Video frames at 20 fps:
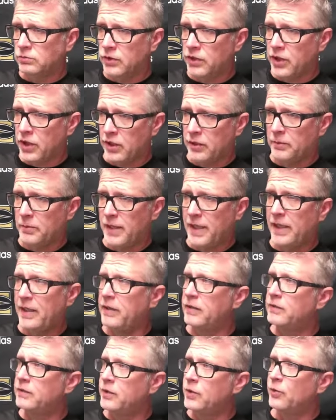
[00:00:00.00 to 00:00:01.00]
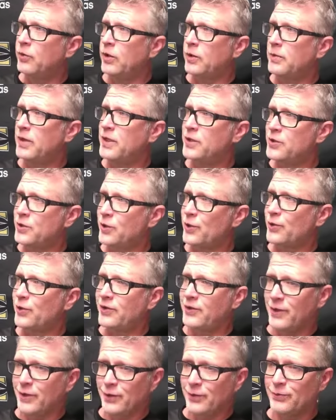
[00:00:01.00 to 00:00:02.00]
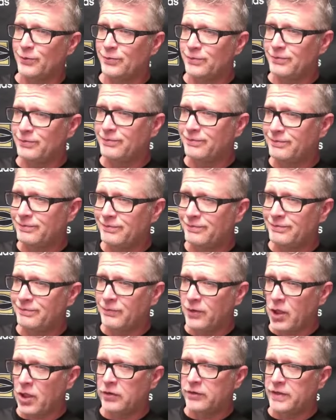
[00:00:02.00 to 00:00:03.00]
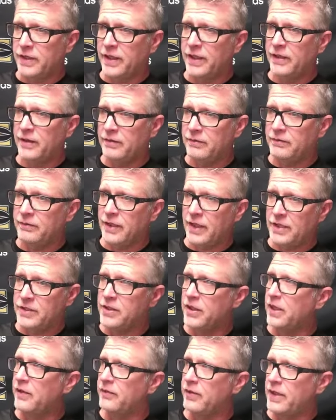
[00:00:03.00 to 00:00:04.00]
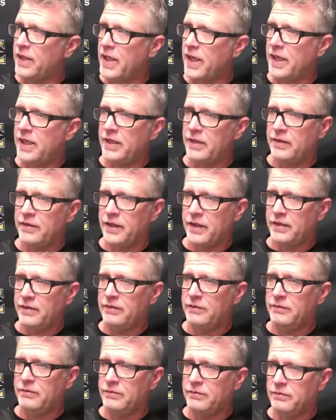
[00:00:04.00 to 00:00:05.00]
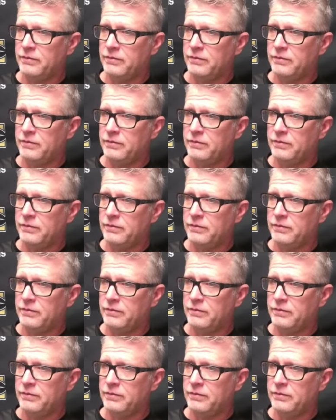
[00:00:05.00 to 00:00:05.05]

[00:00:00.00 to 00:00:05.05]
young men, you want to make sure that they're locked in each and every day, and